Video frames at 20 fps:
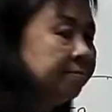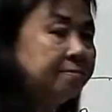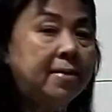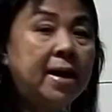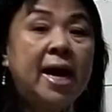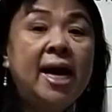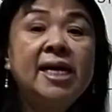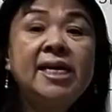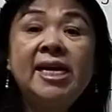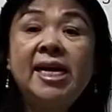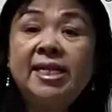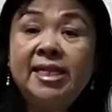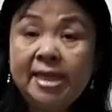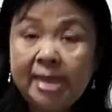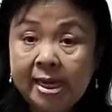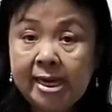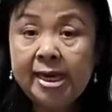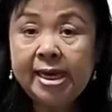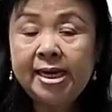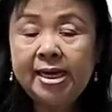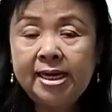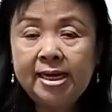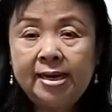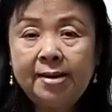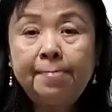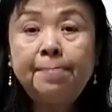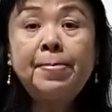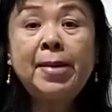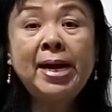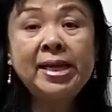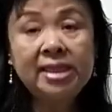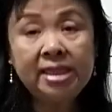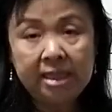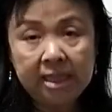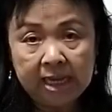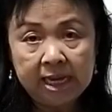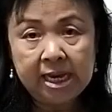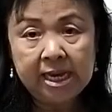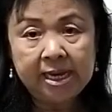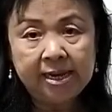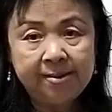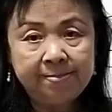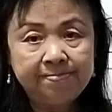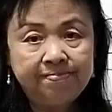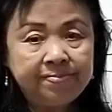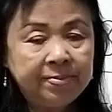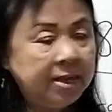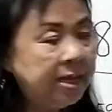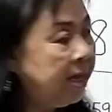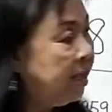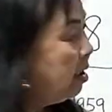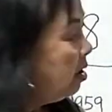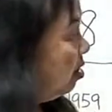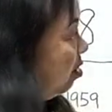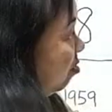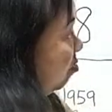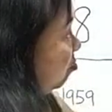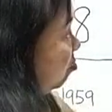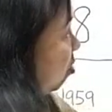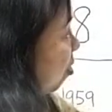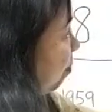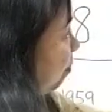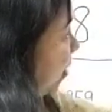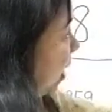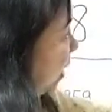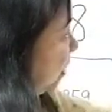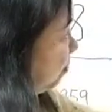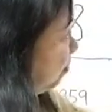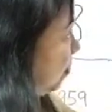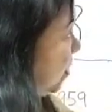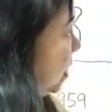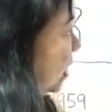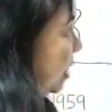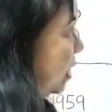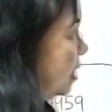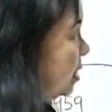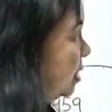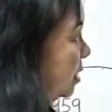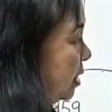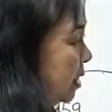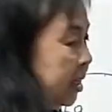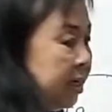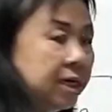bahagian A, part A. For part B,